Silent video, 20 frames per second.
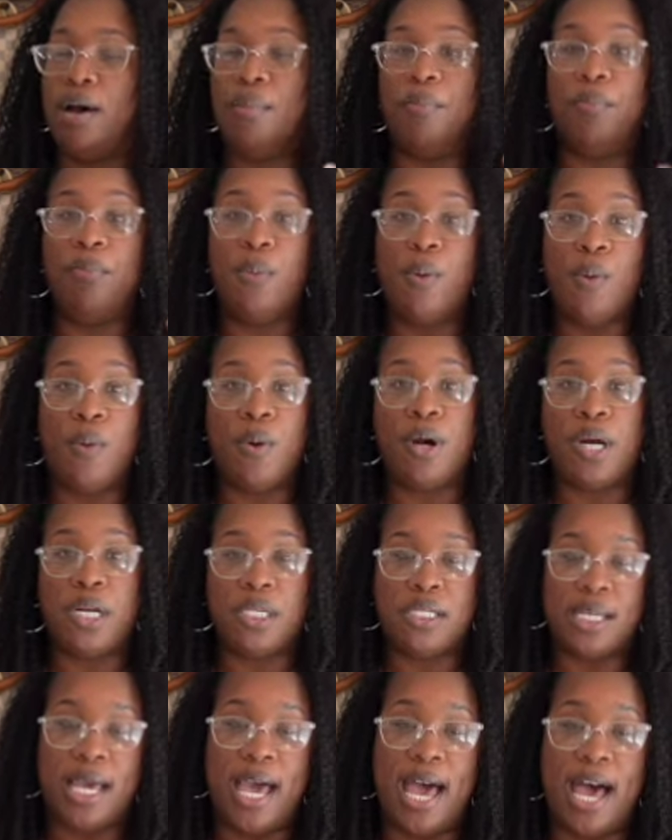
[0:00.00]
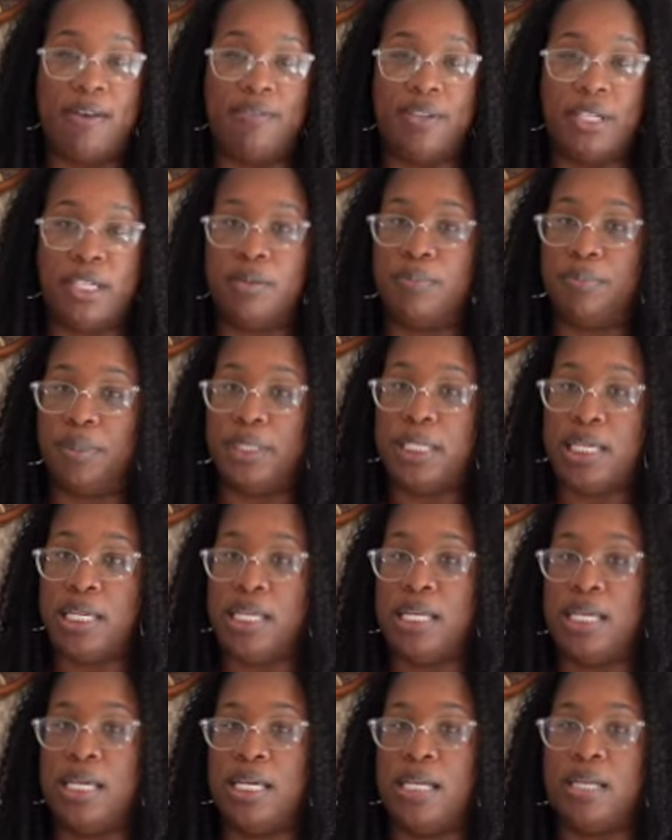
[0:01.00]
more to have it
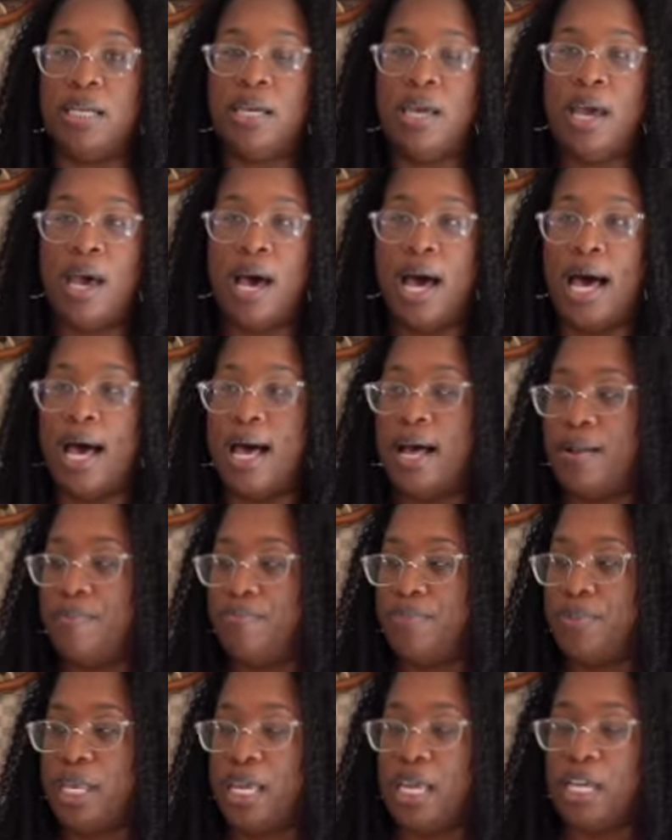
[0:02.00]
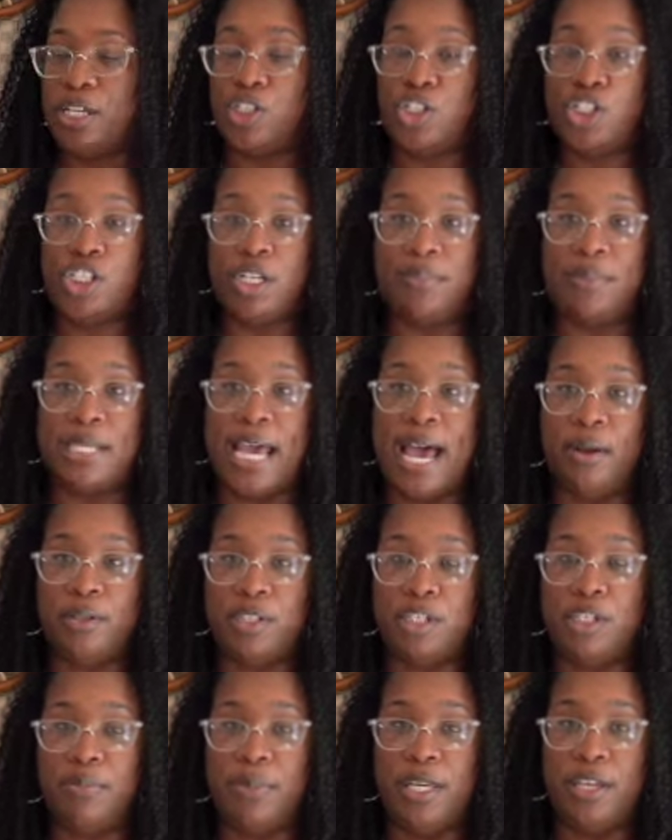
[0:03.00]
completed. It shipped
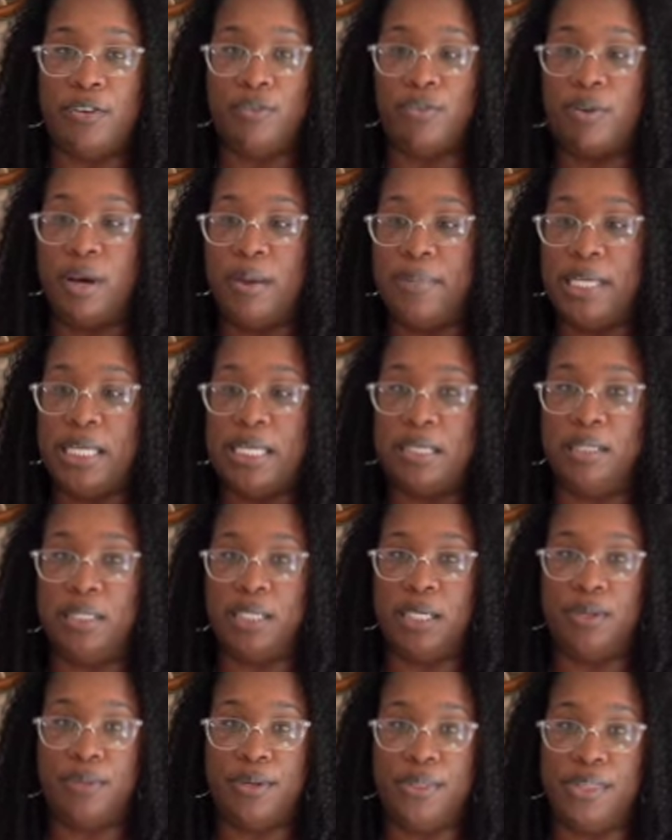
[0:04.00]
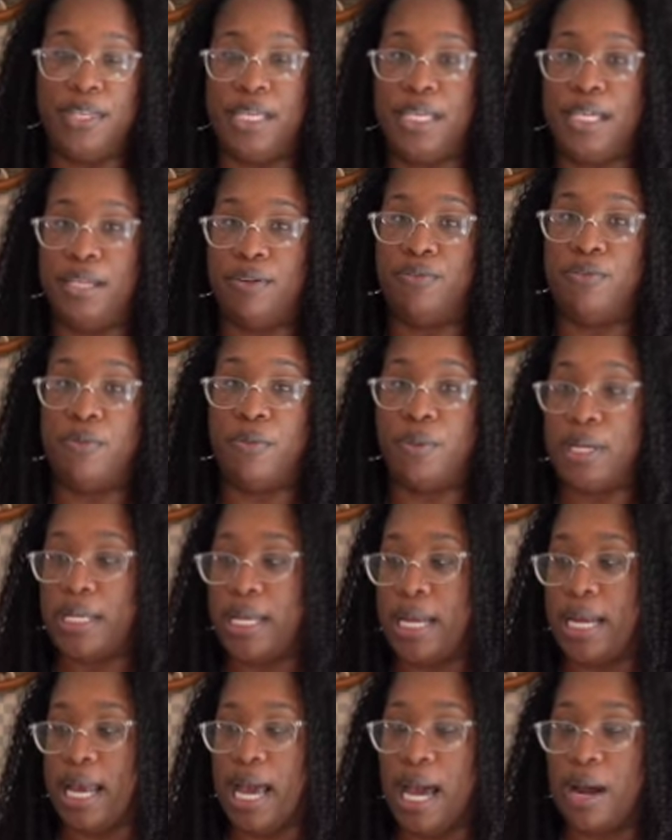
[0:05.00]
out to me from Italy within
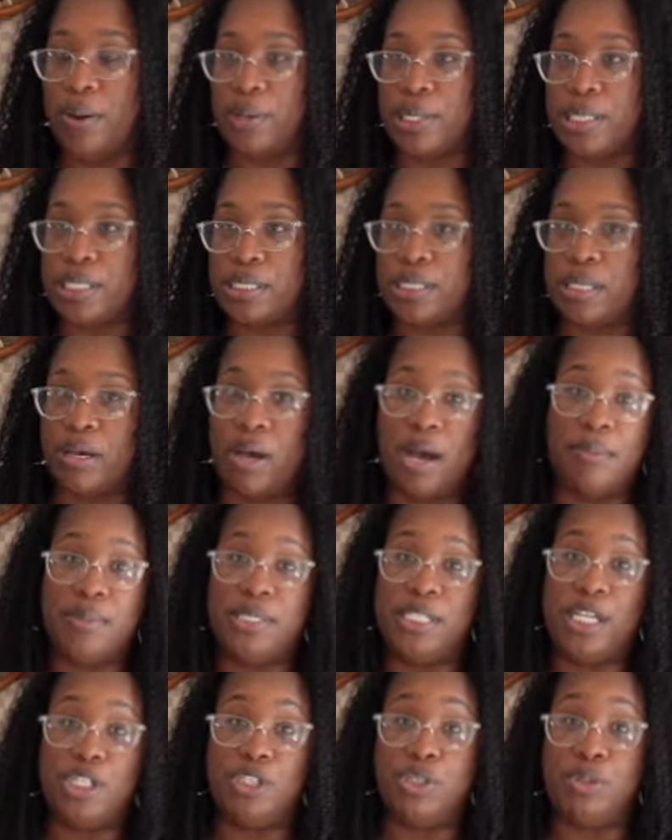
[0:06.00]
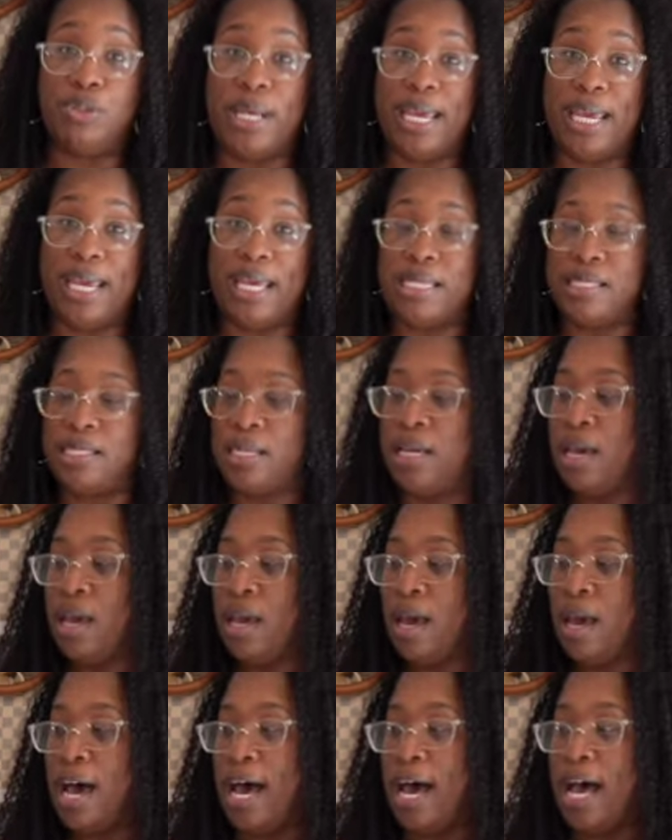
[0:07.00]
48 hours, so I would say 2 days.
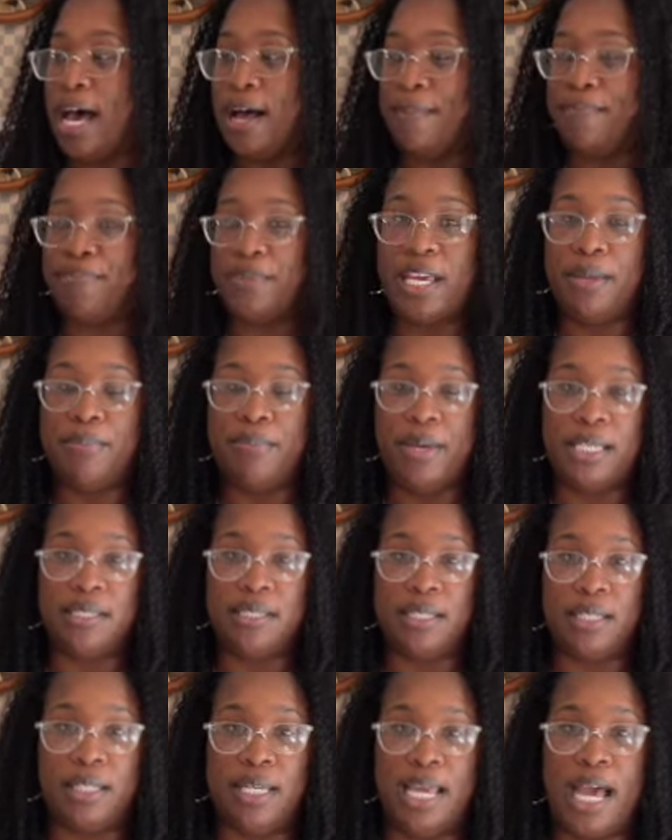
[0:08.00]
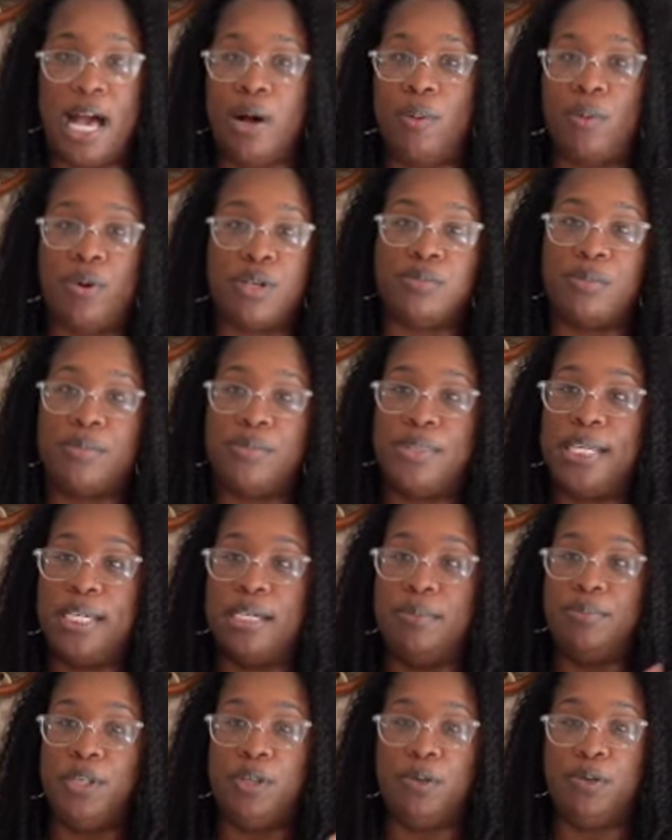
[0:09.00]
And basically how it works with
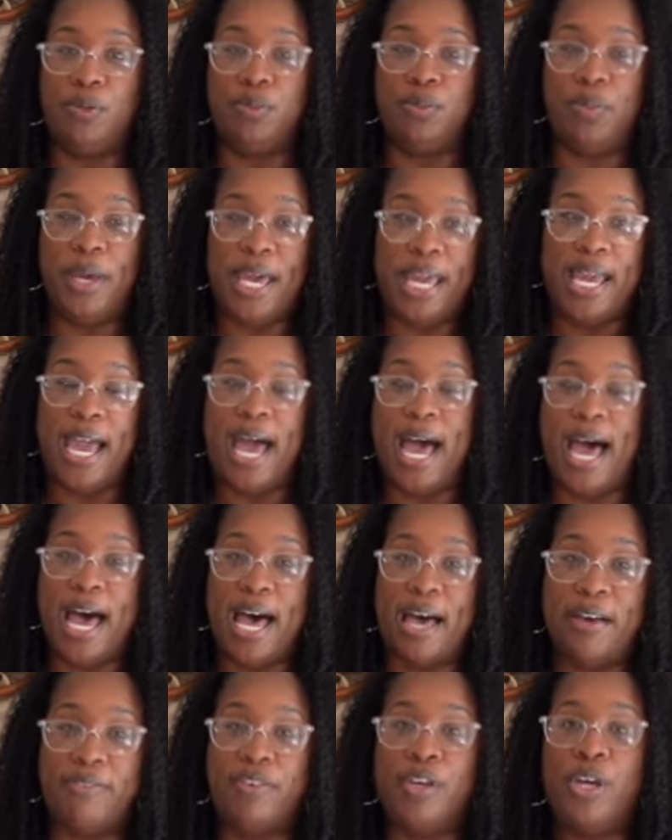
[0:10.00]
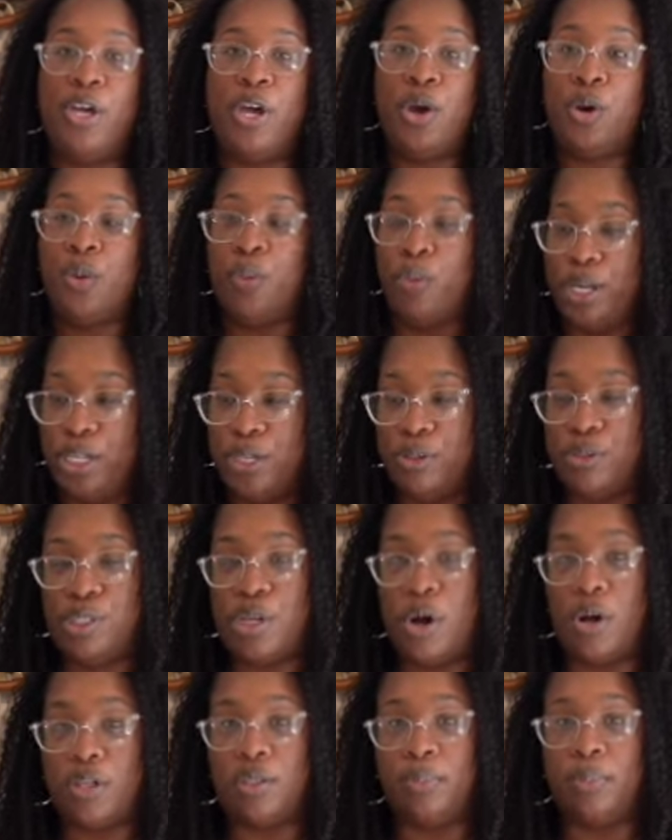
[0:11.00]
them, you pay half when you
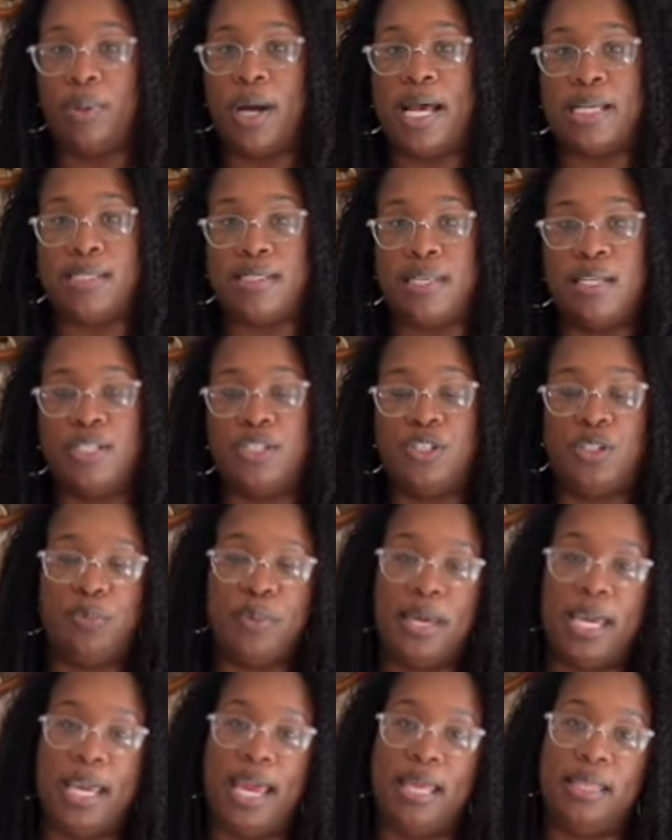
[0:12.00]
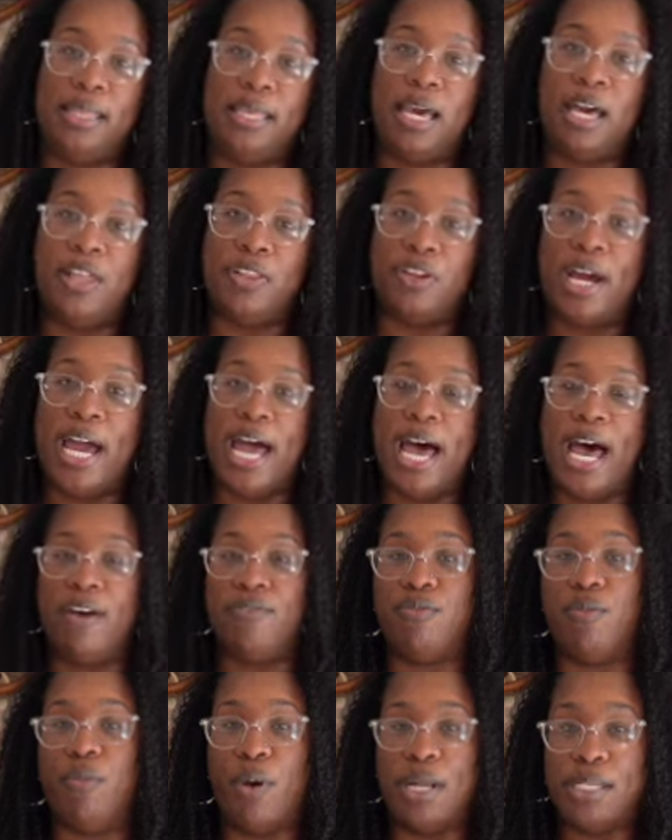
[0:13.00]
start the process, you pay the other
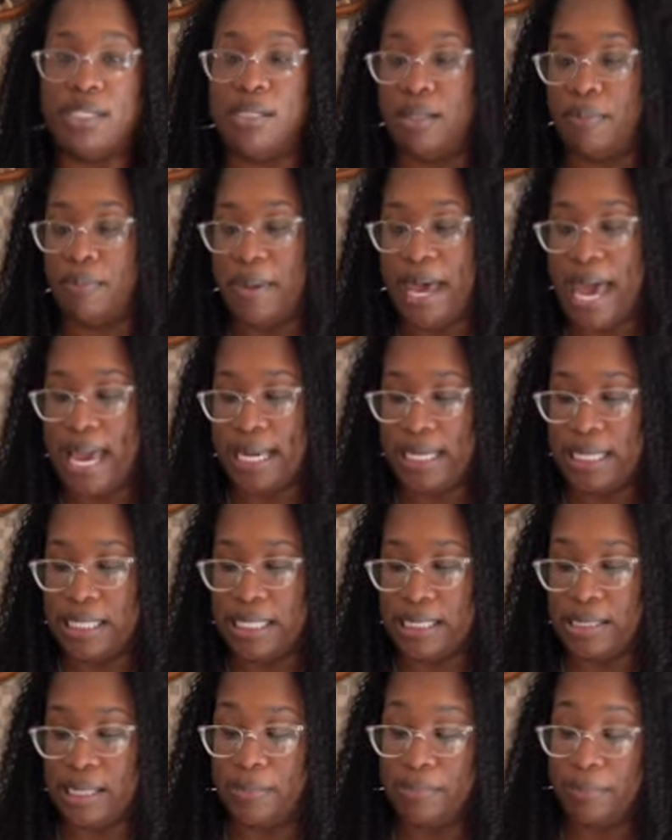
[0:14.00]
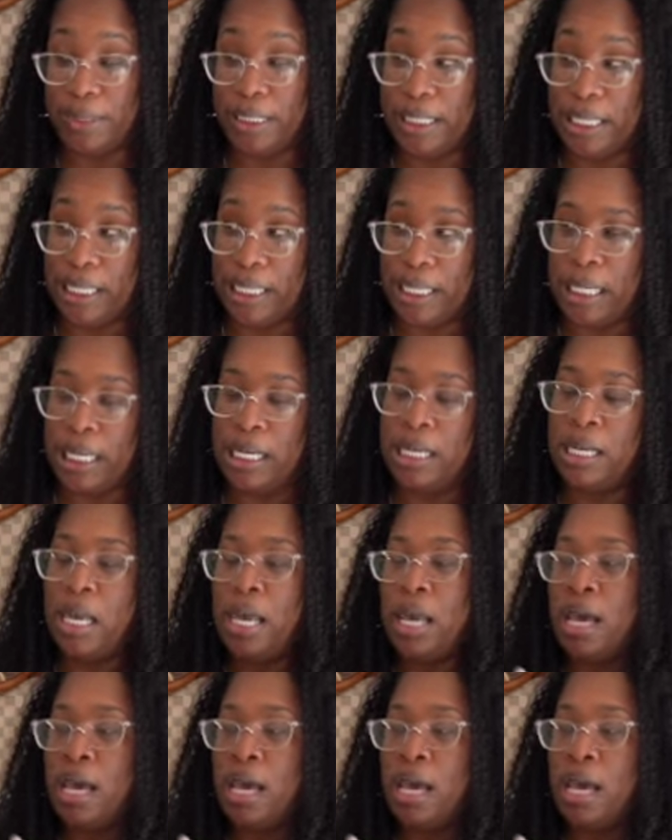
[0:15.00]
half once the bag is completed.